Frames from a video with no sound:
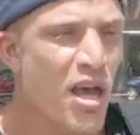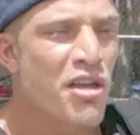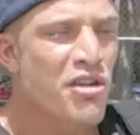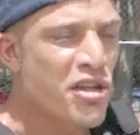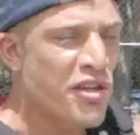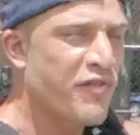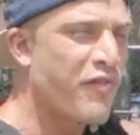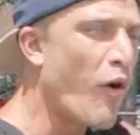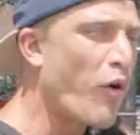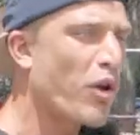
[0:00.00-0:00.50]

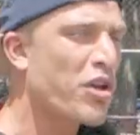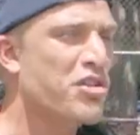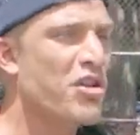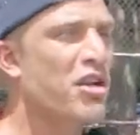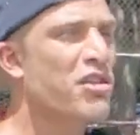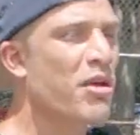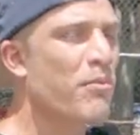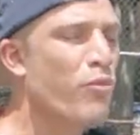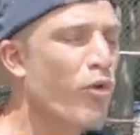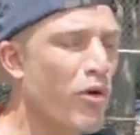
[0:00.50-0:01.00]
Just focus
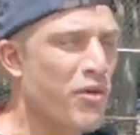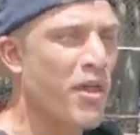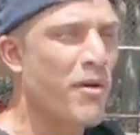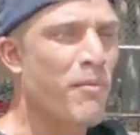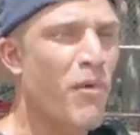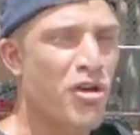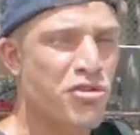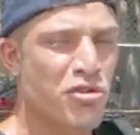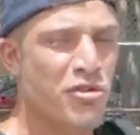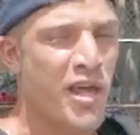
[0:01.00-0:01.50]
on the, the
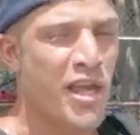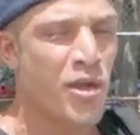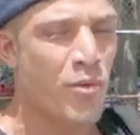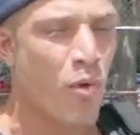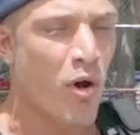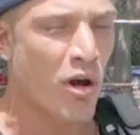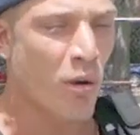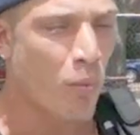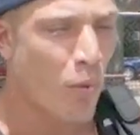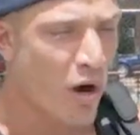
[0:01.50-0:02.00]
muscle that you
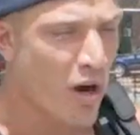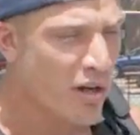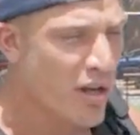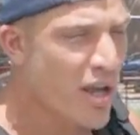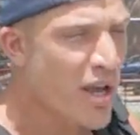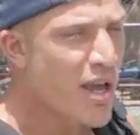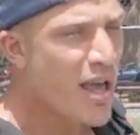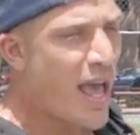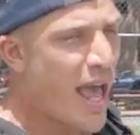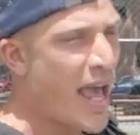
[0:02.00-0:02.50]
want to work
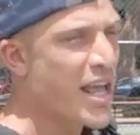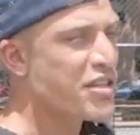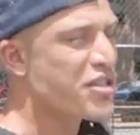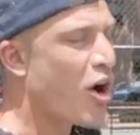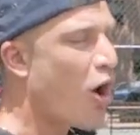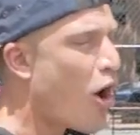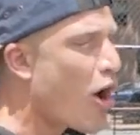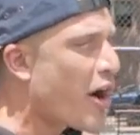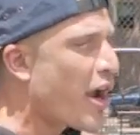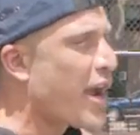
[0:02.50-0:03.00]
and
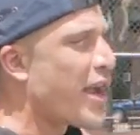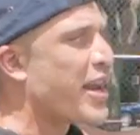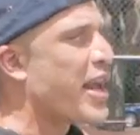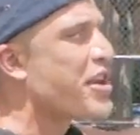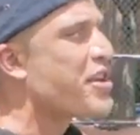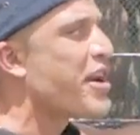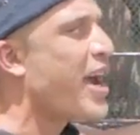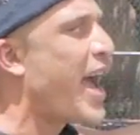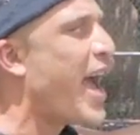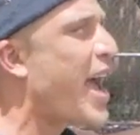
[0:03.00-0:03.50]
target. And
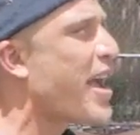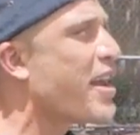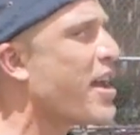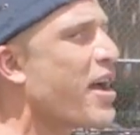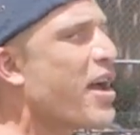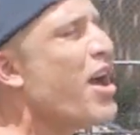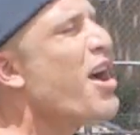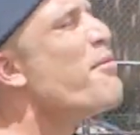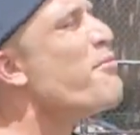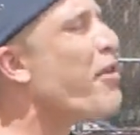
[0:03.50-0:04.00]
in your head,
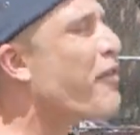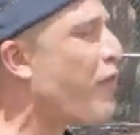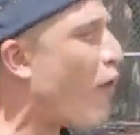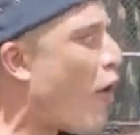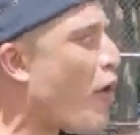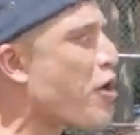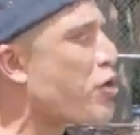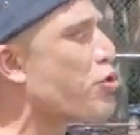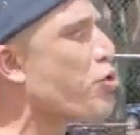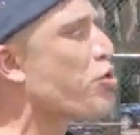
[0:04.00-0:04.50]

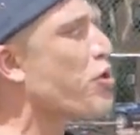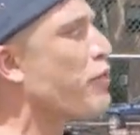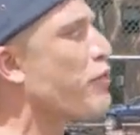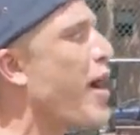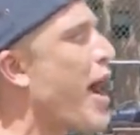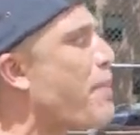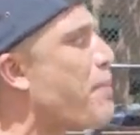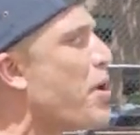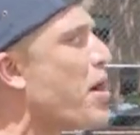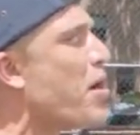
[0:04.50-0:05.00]
before you do the
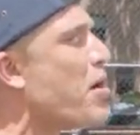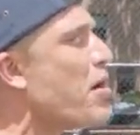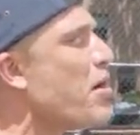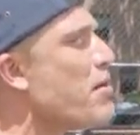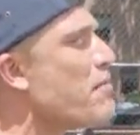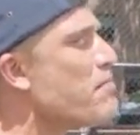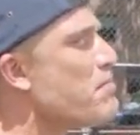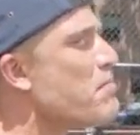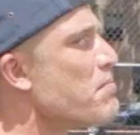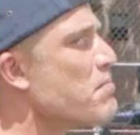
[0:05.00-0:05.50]
rep,
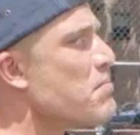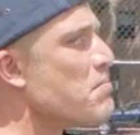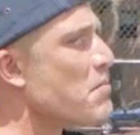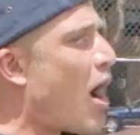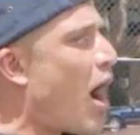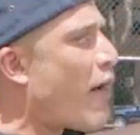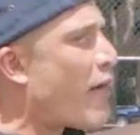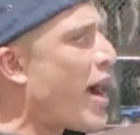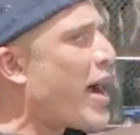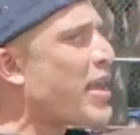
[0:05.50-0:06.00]

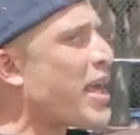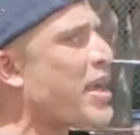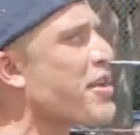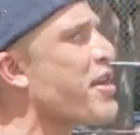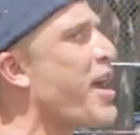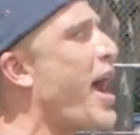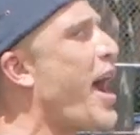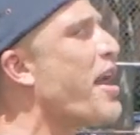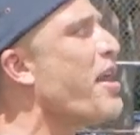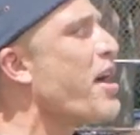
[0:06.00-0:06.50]
all right, in
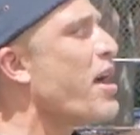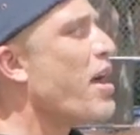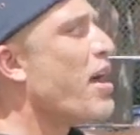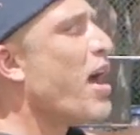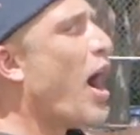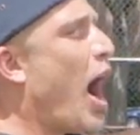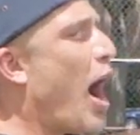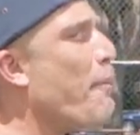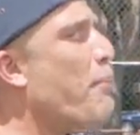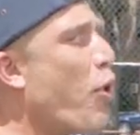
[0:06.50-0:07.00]
your head,
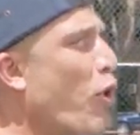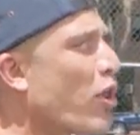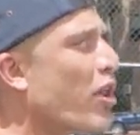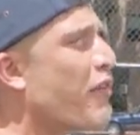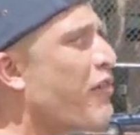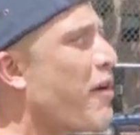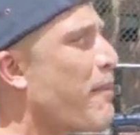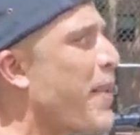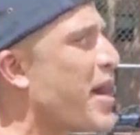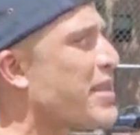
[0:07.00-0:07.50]
I'm
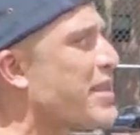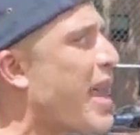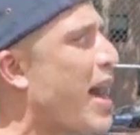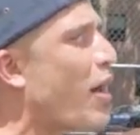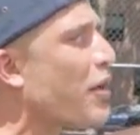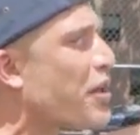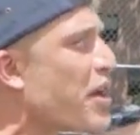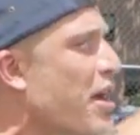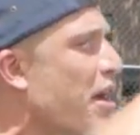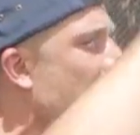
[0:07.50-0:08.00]
pulling from my delt.